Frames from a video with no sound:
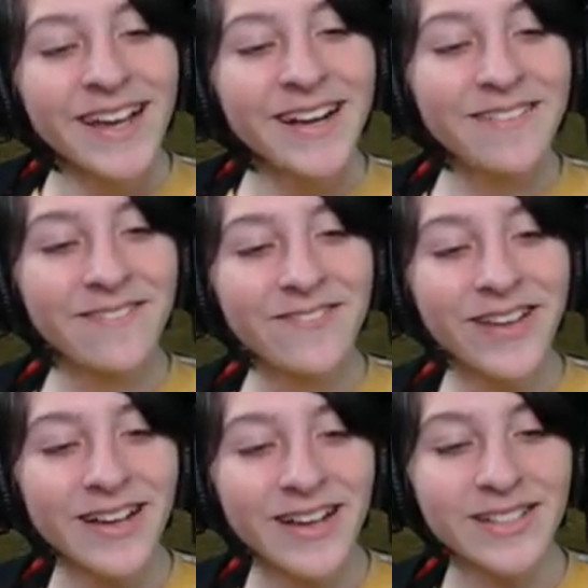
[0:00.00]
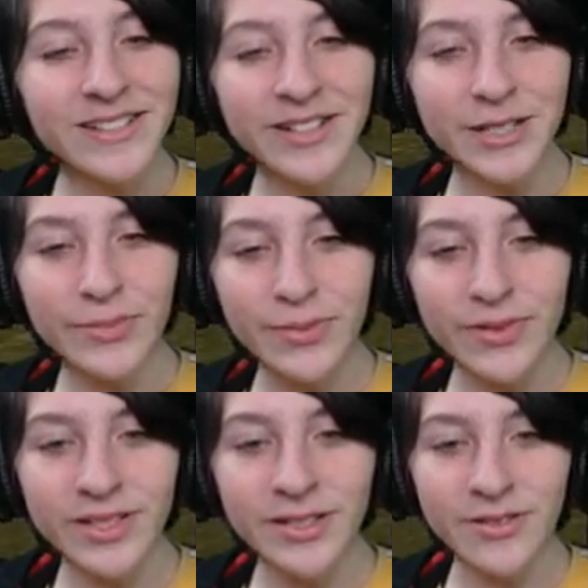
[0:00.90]
Oh my gosh. All these people
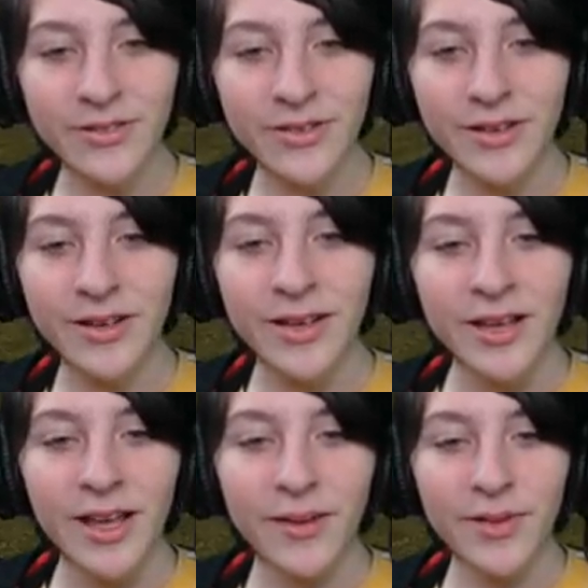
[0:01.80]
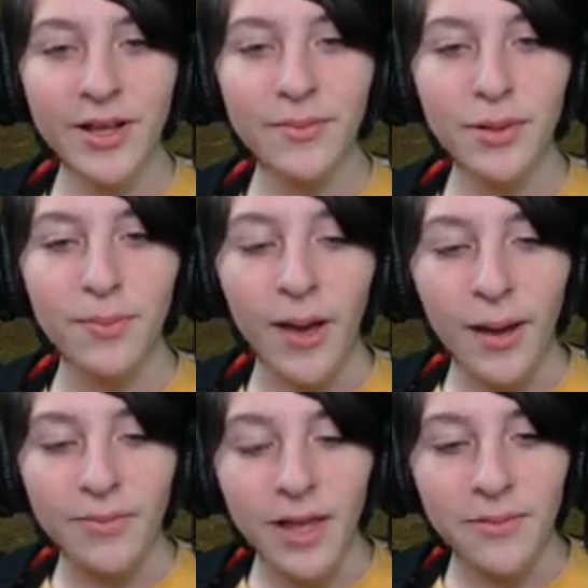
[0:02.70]
are so cool. I'm gonna be
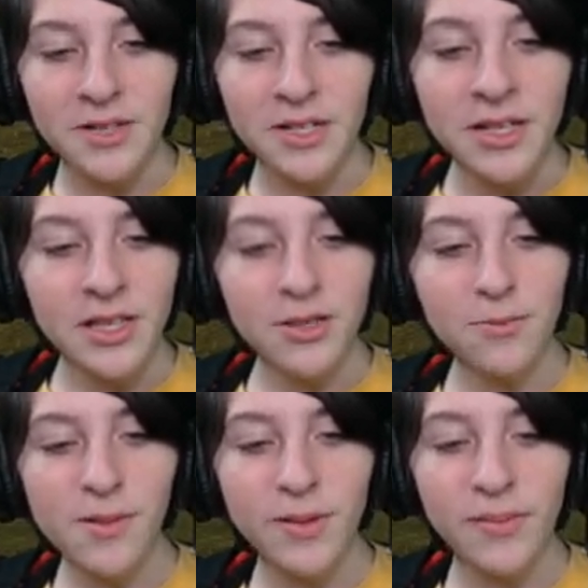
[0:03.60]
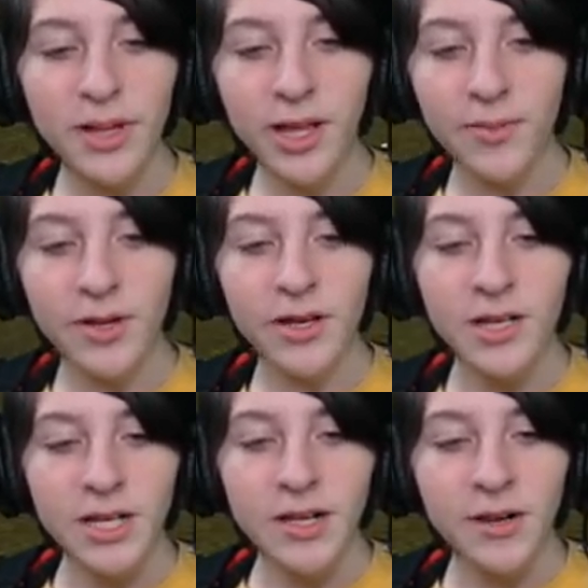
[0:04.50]
Bab Llama. You be Baby
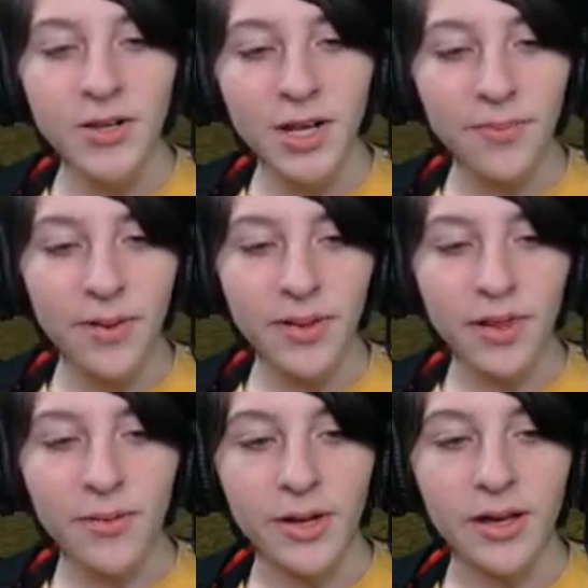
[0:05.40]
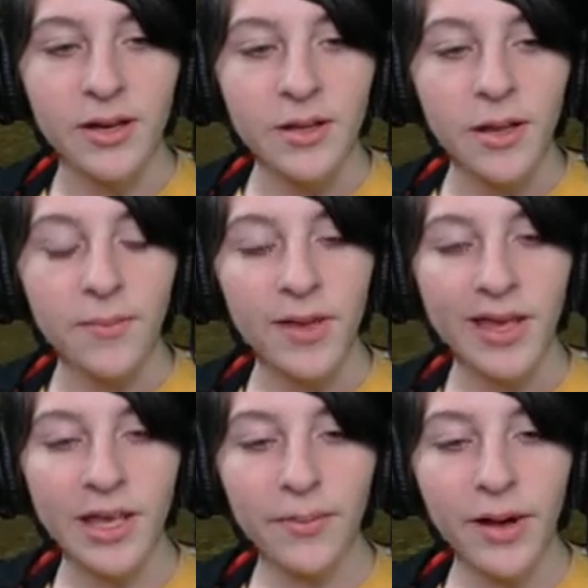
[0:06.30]
Llama. I want you a Baby Llama. I'm
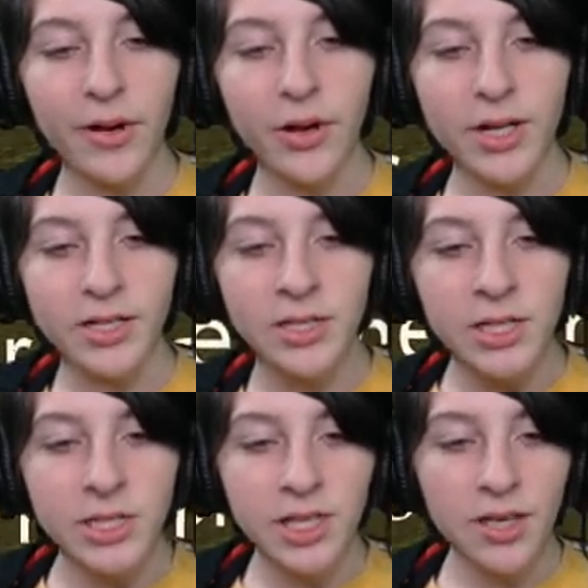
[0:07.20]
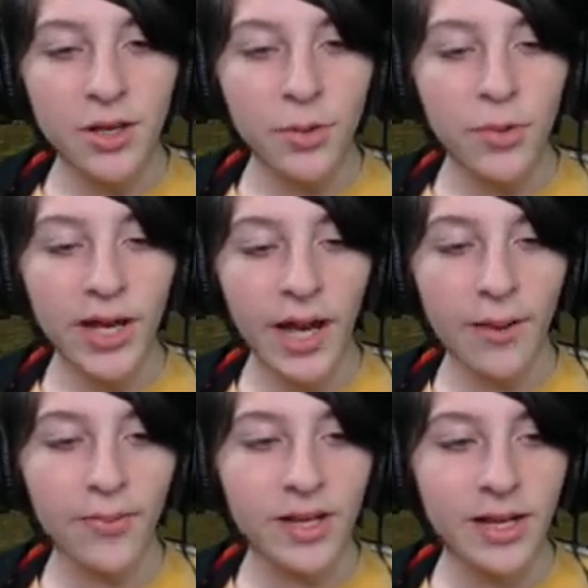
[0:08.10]
being eaten by a horse. Still? What
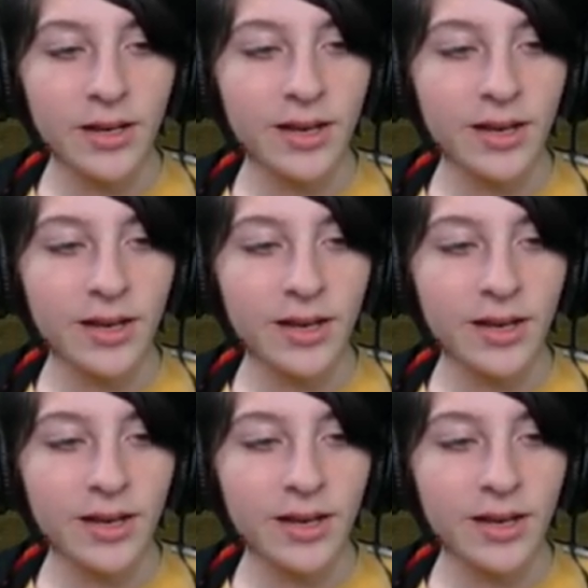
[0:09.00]
happened in?